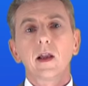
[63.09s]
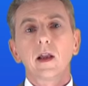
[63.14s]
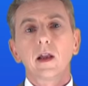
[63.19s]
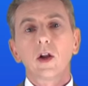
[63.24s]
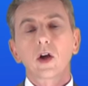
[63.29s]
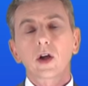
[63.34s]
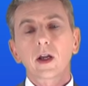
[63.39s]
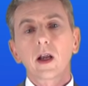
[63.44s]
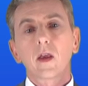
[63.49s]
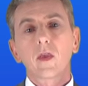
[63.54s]

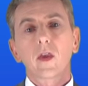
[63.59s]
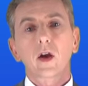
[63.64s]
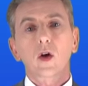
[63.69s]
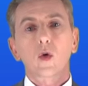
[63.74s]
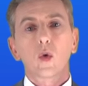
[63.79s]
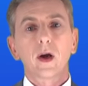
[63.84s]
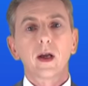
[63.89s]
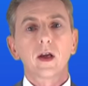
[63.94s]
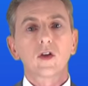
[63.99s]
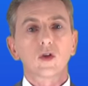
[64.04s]
Looking at the
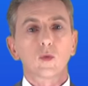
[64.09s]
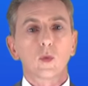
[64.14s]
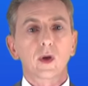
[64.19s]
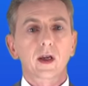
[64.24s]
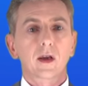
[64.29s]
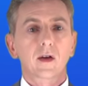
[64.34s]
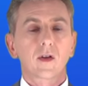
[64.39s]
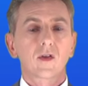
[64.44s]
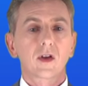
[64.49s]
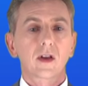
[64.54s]
equation, we
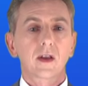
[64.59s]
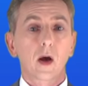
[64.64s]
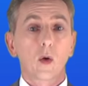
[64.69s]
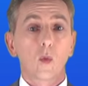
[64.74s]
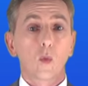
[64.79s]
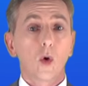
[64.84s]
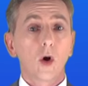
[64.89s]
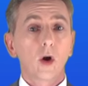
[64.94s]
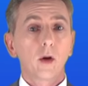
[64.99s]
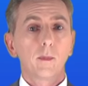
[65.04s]
can see that
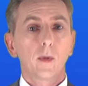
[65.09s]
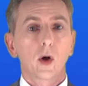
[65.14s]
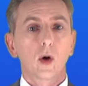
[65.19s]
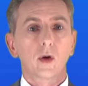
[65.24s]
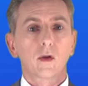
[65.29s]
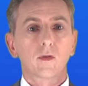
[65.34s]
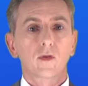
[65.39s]
1 mole